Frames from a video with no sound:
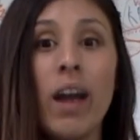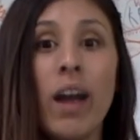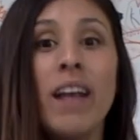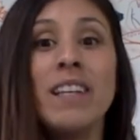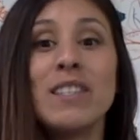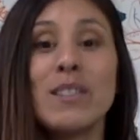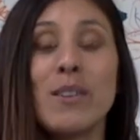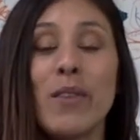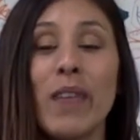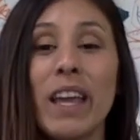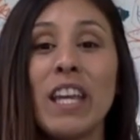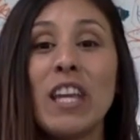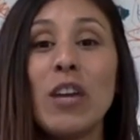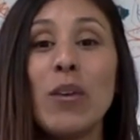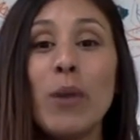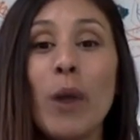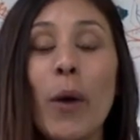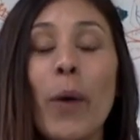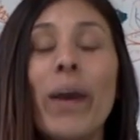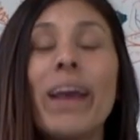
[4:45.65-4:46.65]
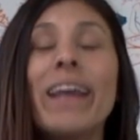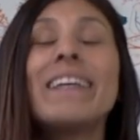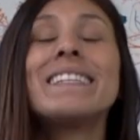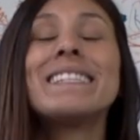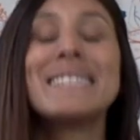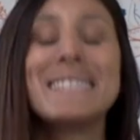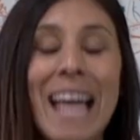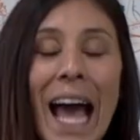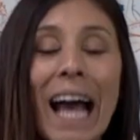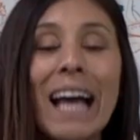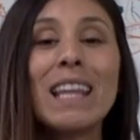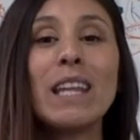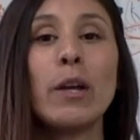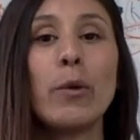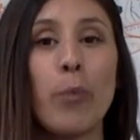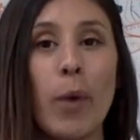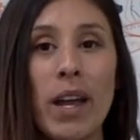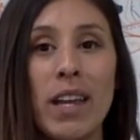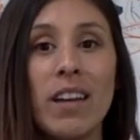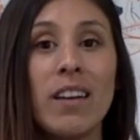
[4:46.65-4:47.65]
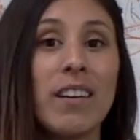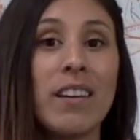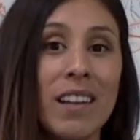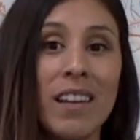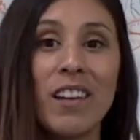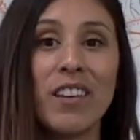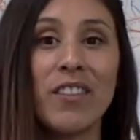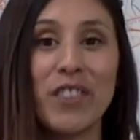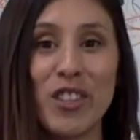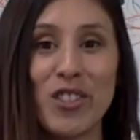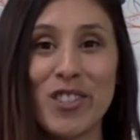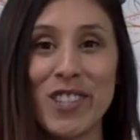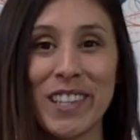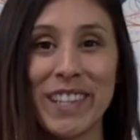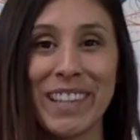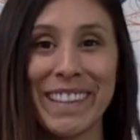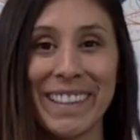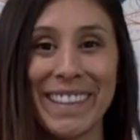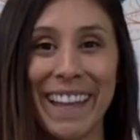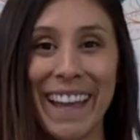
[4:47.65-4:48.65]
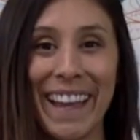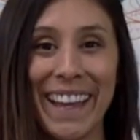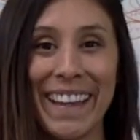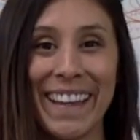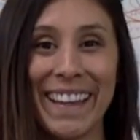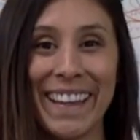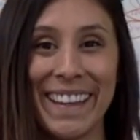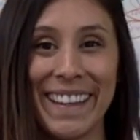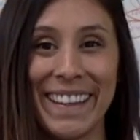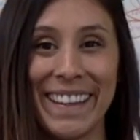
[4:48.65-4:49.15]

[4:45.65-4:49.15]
so that you know exactly what your interview should look like.